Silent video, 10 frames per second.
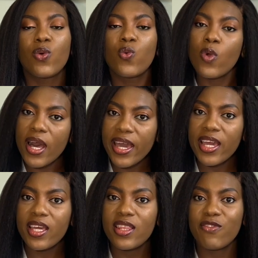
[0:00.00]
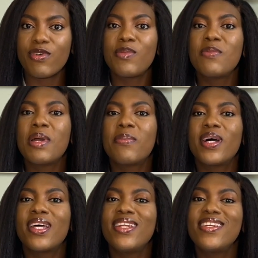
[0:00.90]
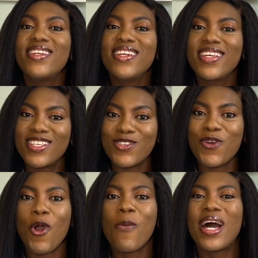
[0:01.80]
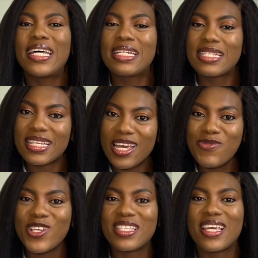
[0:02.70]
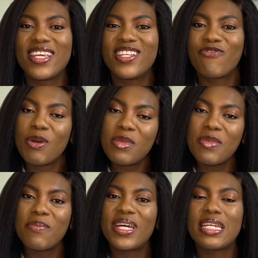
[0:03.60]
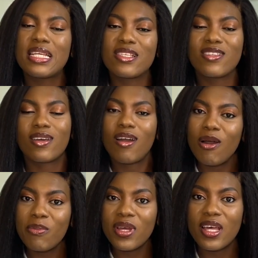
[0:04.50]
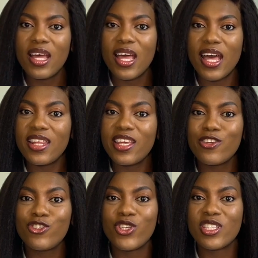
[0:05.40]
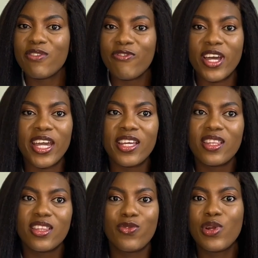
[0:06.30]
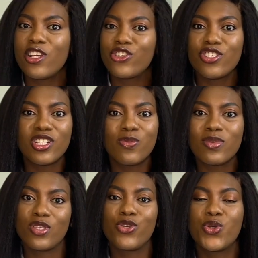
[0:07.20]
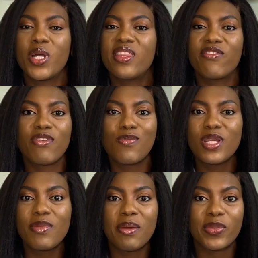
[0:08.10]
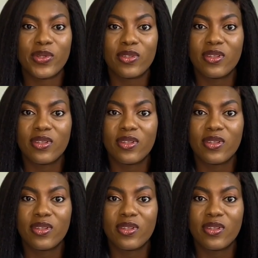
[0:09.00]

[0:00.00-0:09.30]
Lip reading: why the family member needs to come at the time you're saying the family member needs to come, and then you justify the relationship between you and the family member.